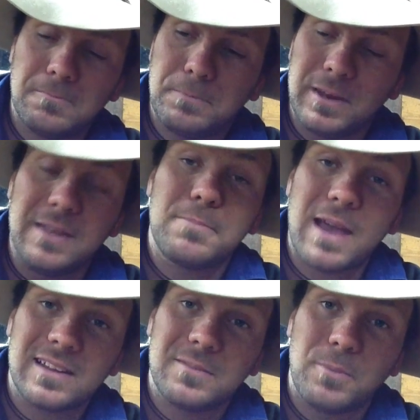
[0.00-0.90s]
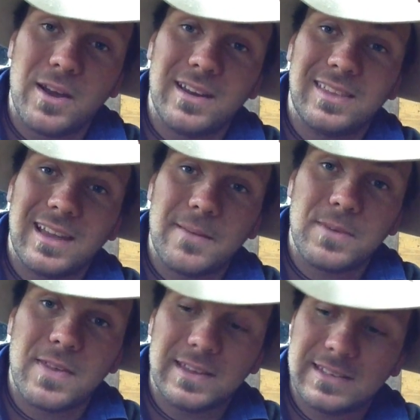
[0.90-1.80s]
been impacted by anything up
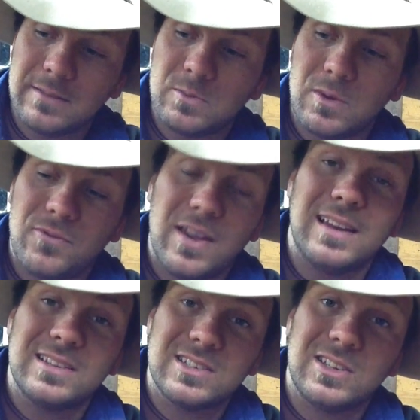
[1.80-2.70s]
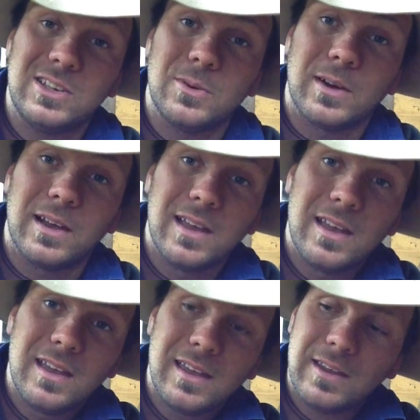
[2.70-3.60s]
there. They seem to be fairly secure.
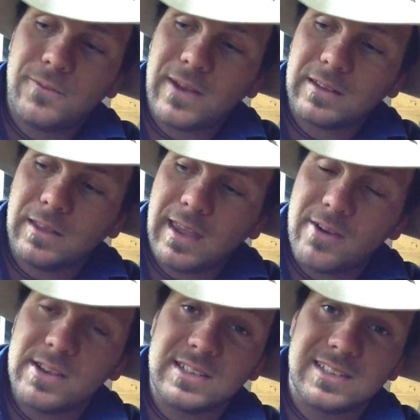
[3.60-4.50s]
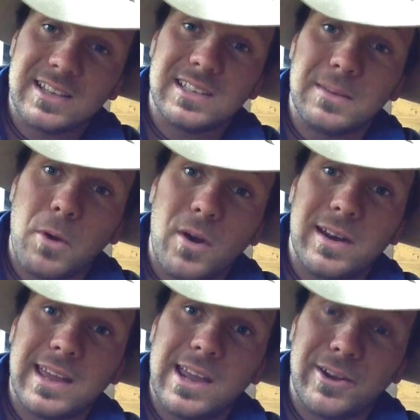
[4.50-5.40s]
In fact, the area is essentially a
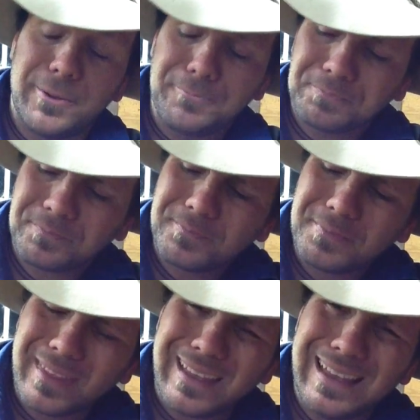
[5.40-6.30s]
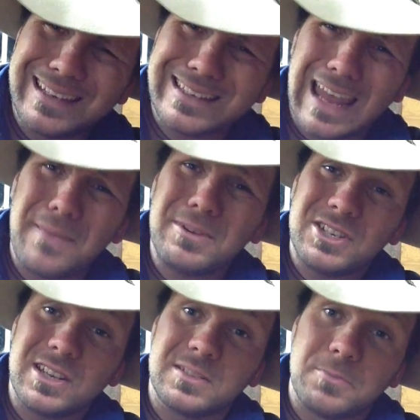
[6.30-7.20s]
mining area. And as
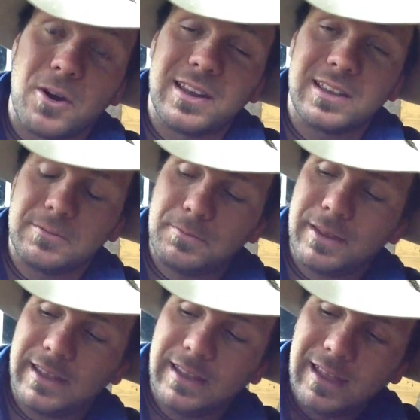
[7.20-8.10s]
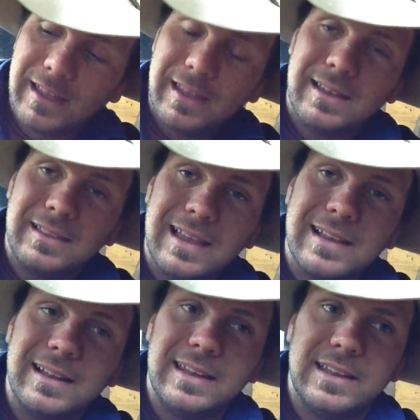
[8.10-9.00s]
damaging as mining can be,
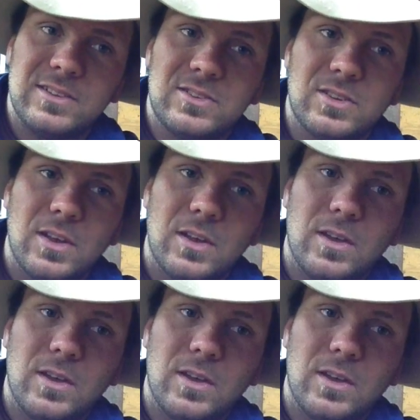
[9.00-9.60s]
luckily it's